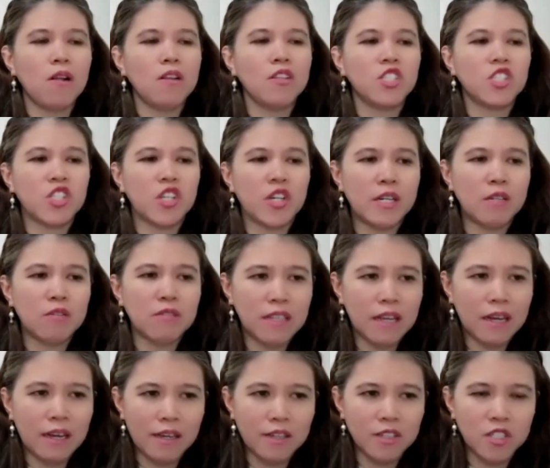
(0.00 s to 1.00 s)
Paul shared
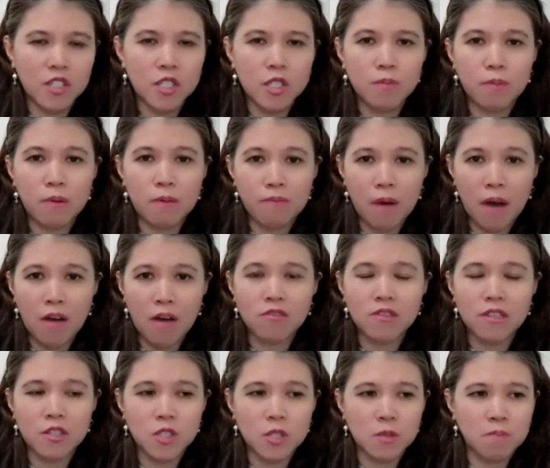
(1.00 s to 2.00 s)
with us his
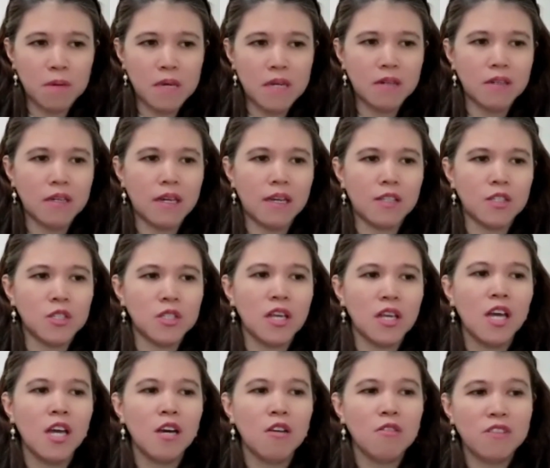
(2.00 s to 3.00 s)
profound experience